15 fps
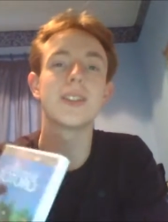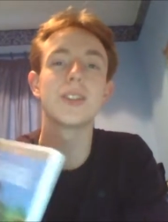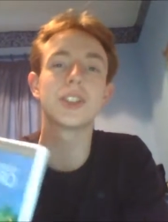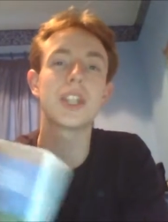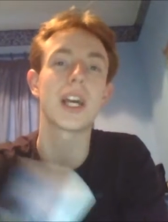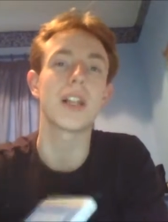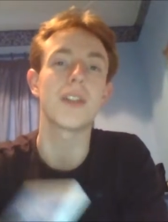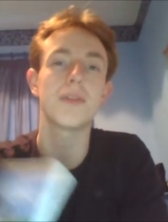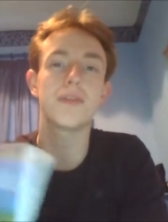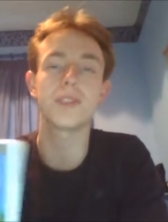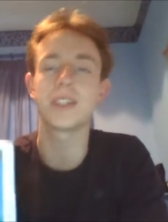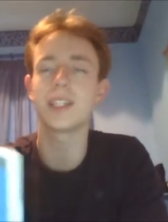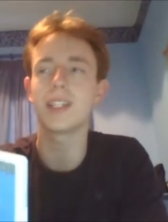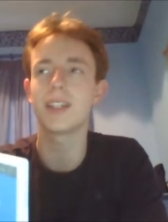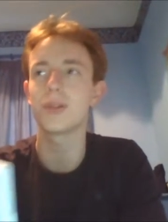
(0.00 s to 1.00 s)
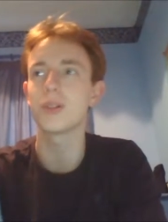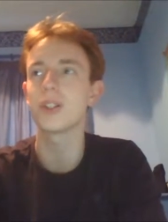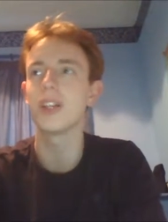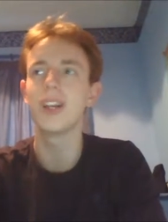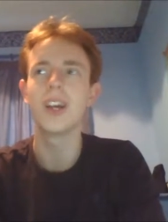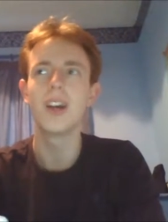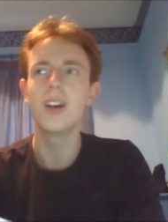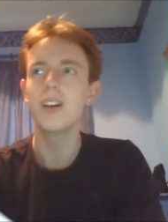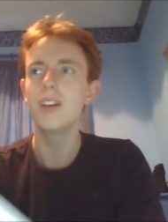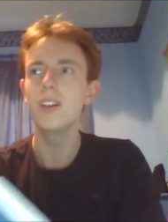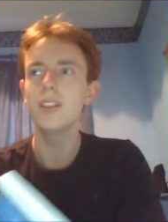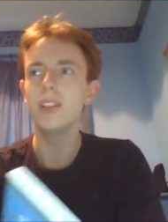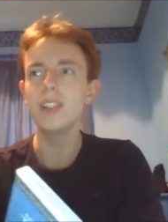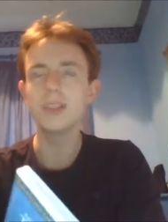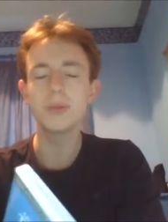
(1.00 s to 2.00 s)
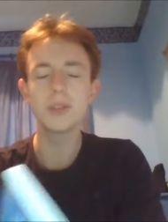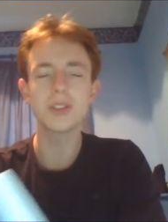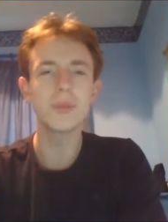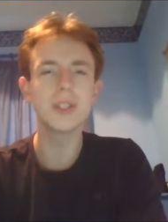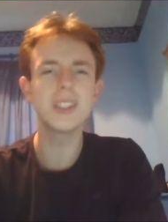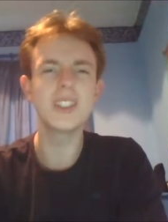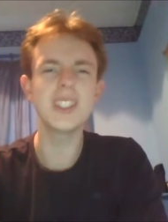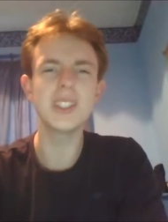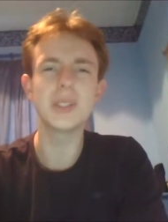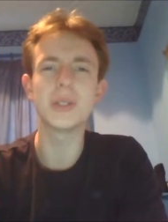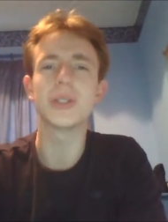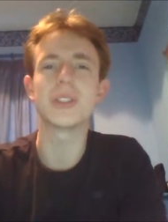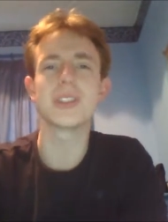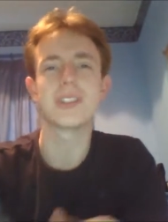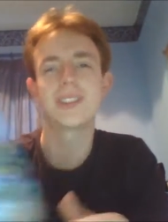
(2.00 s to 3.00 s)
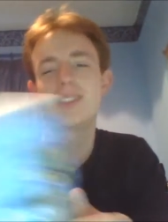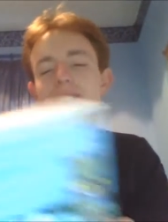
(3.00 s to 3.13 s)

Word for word: on the shelf and then I thought, that's what's on my t-shirt.